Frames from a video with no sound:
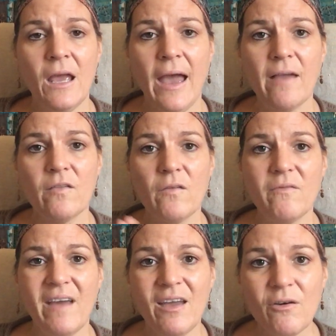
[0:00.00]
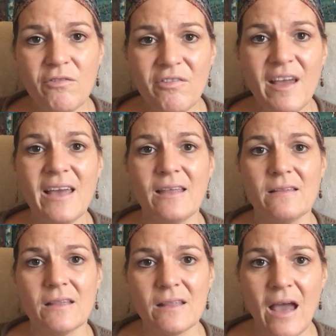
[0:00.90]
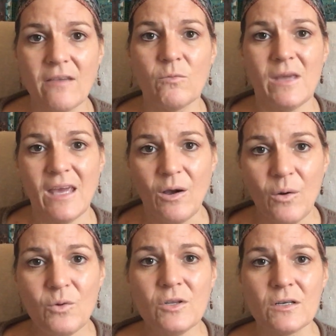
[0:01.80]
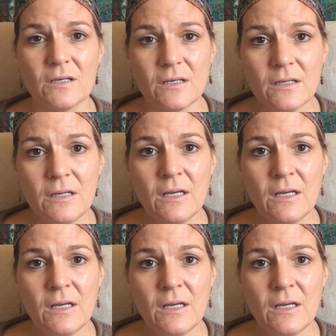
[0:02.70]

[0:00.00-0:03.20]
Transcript: As the veil thickens as we get older,